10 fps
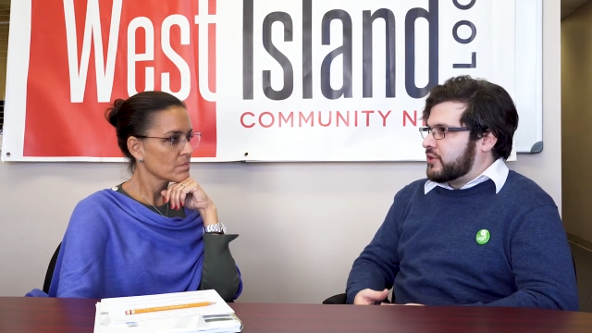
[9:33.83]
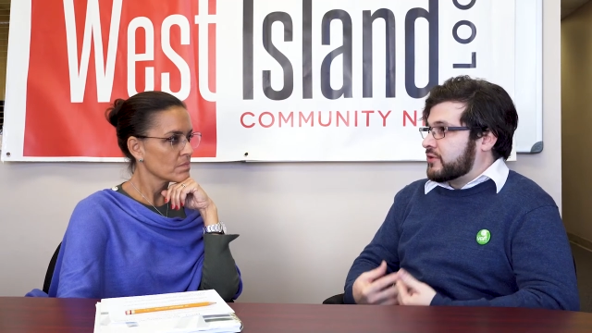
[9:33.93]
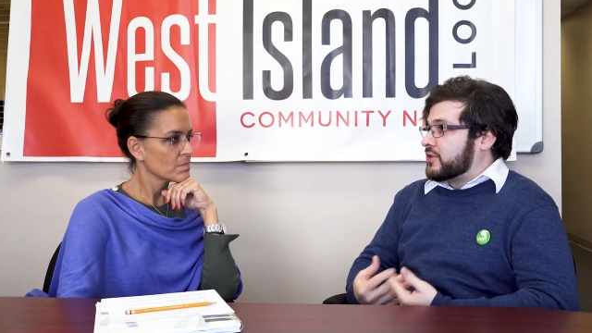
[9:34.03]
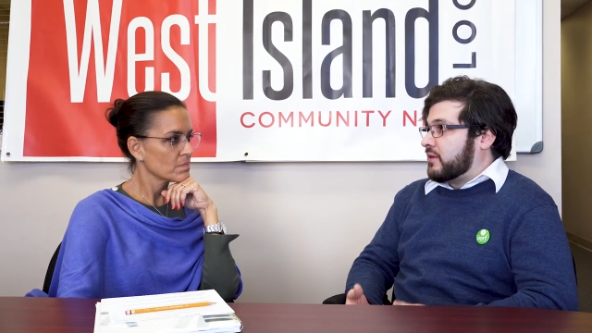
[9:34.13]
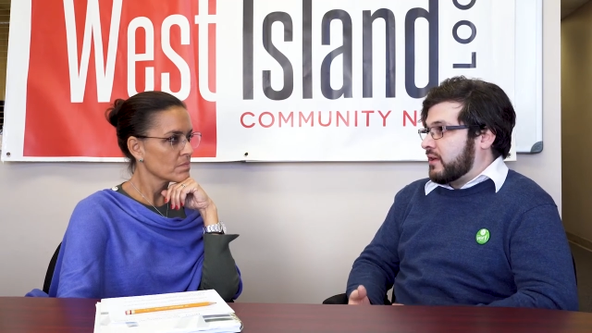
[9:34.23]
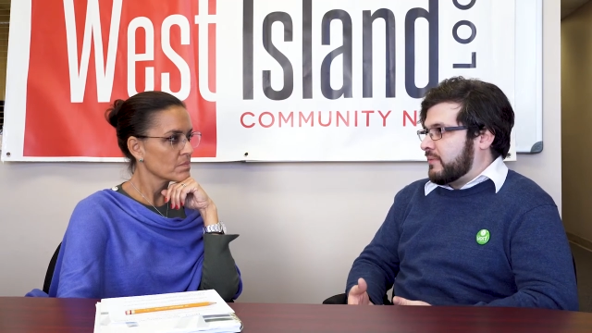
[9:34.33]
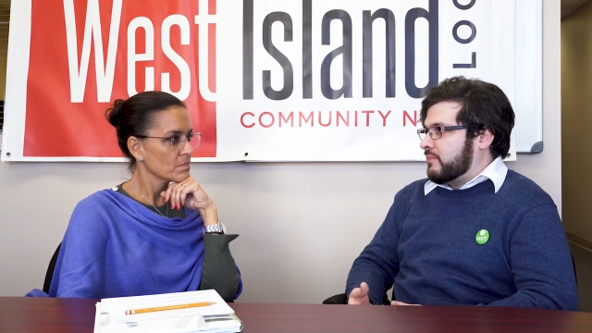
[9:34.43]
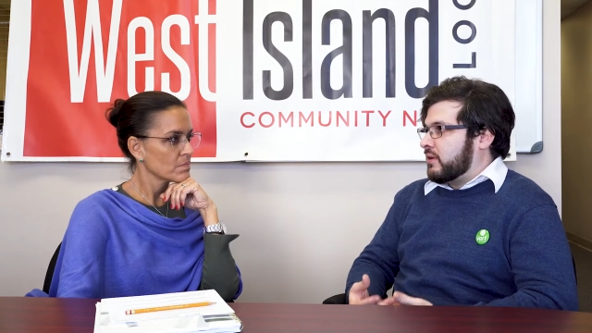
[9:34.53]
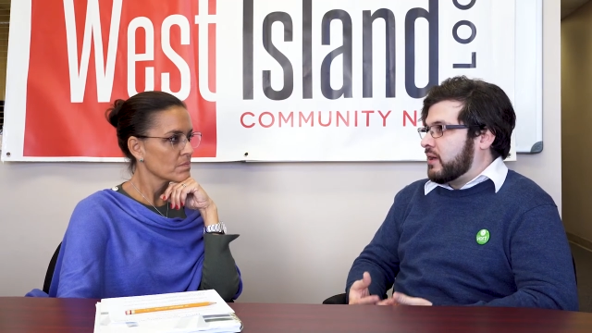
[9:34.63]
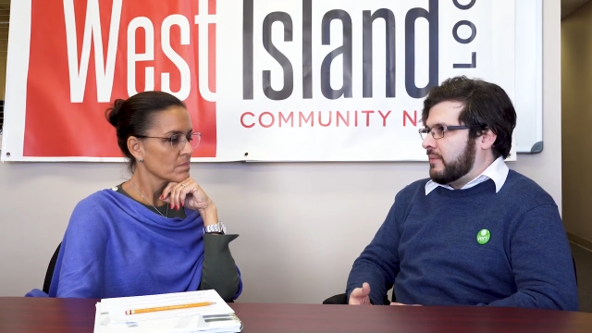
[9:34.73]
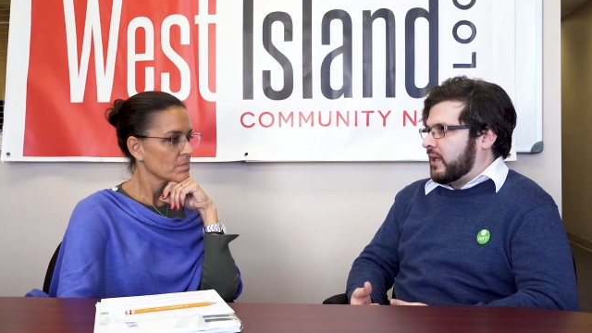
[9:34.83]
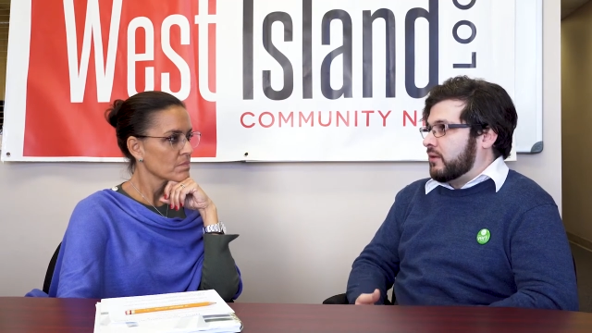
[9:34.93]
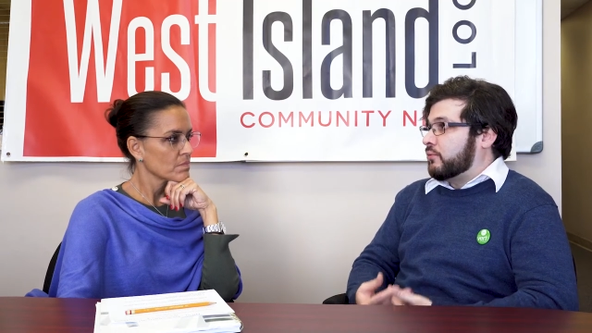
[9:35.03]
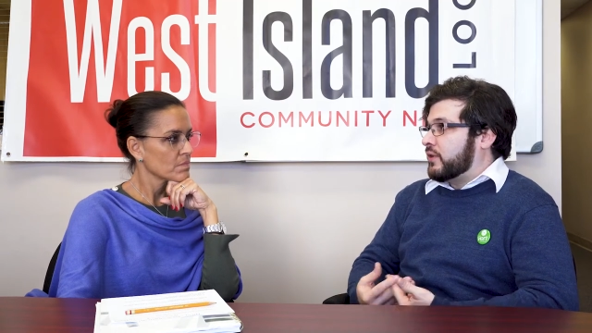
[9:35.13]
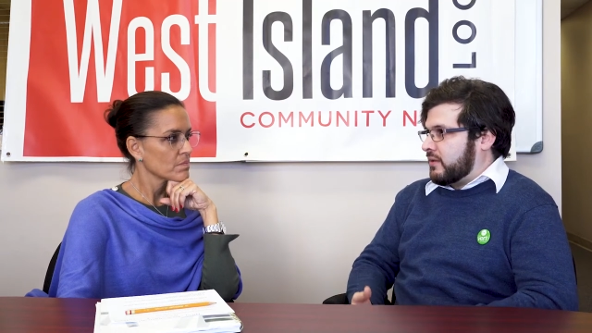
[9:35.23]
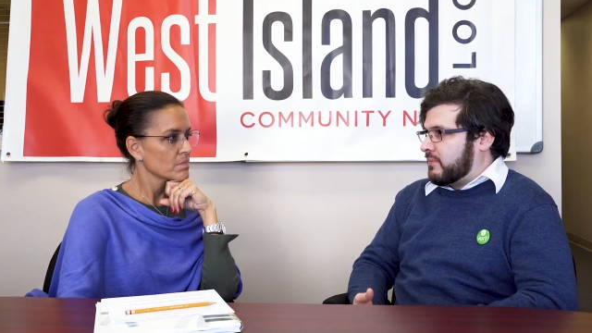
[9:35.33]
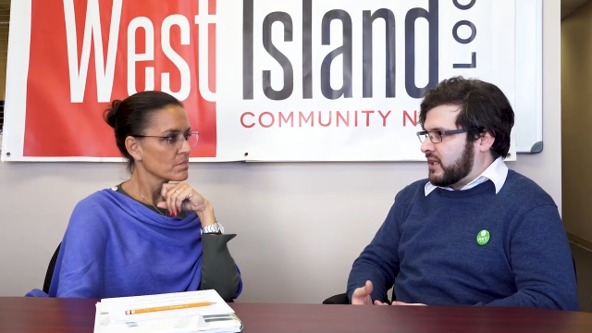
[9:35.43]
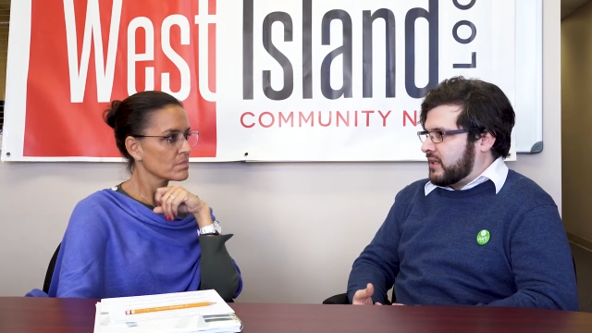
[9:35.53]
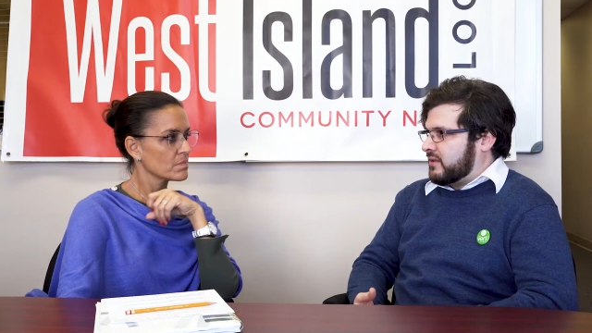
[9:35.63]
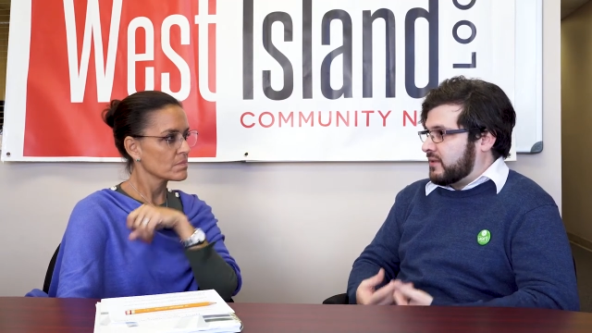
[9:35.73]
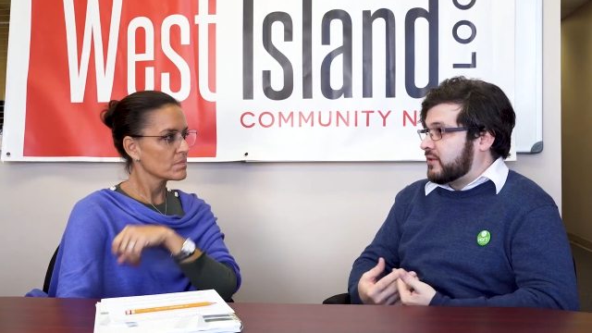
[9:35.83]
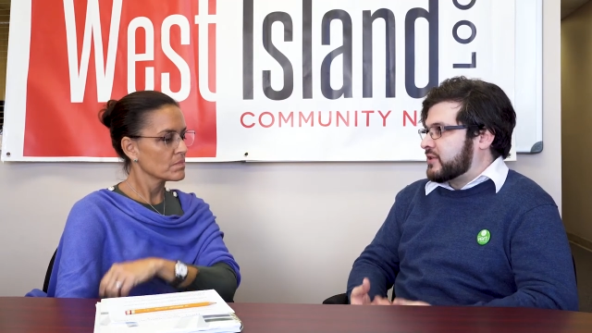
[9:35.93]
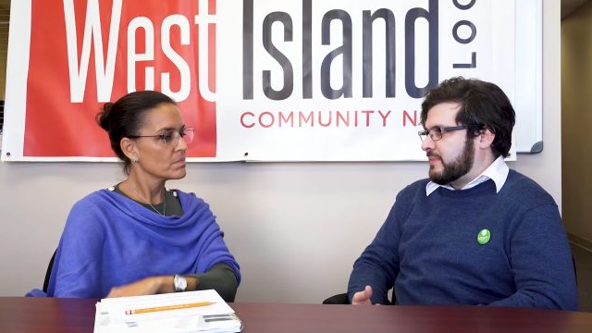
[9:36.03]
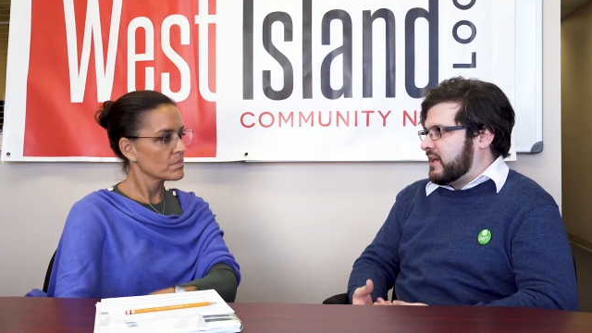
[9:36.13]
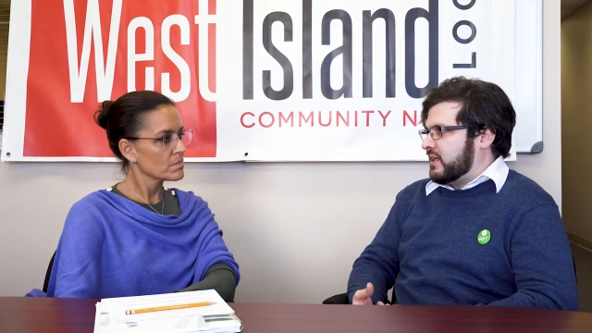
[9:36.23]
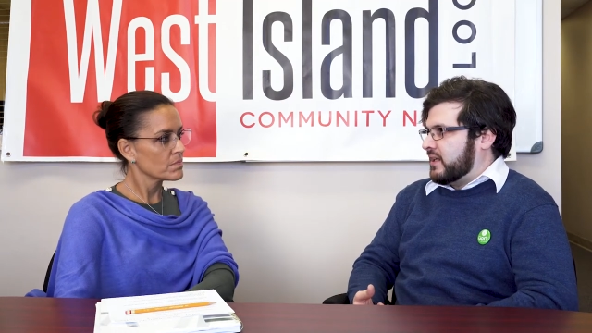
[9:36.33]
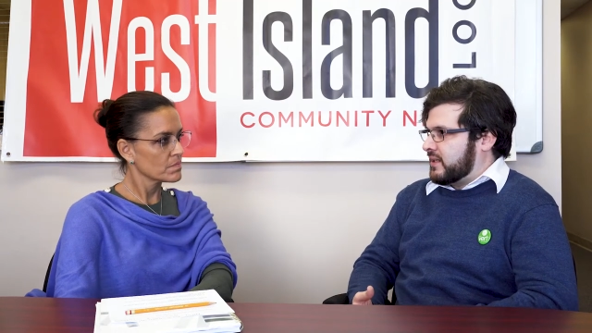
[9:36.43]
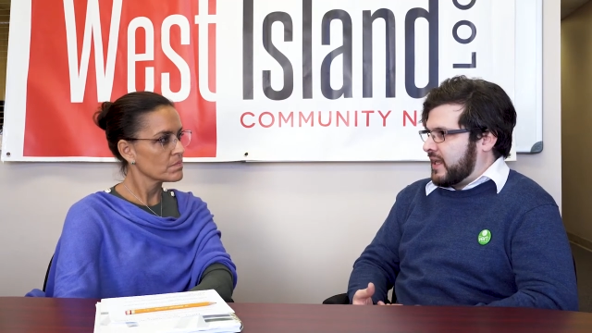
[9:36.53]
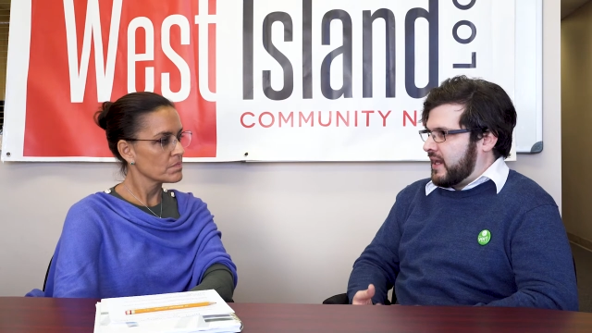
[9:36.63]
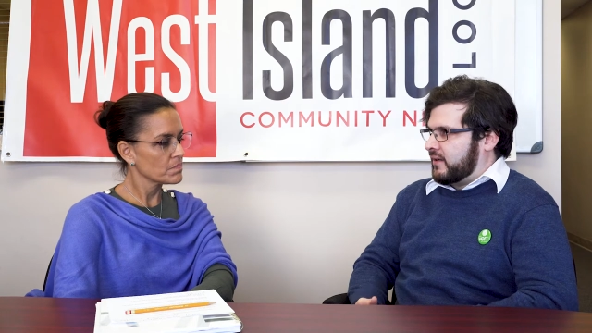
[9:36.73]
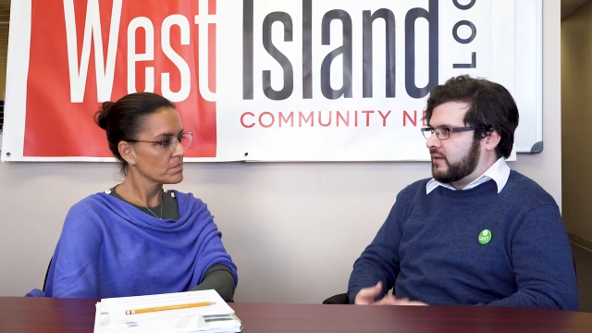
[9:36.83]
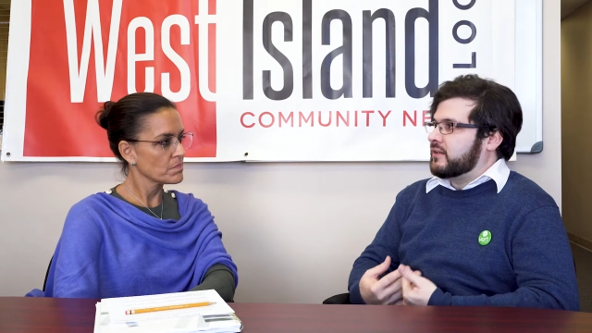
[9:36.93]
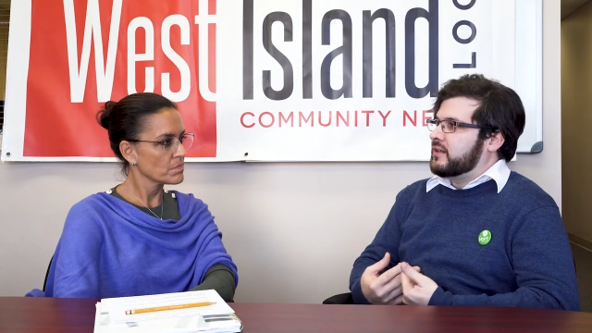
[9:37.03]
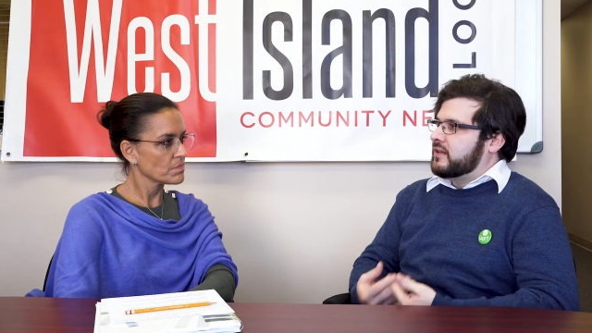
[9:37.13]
Speaker 1: There's a lot of people coming in with money that they're spending in Canada